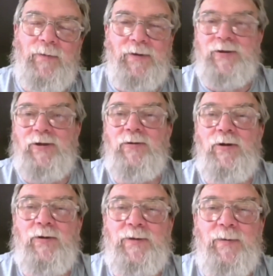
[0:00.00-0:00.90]
There's 2
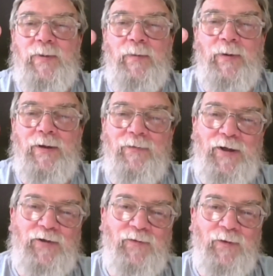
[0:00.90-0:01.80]
lubes that people
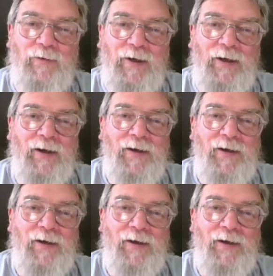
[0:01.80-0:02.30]
reach for, right?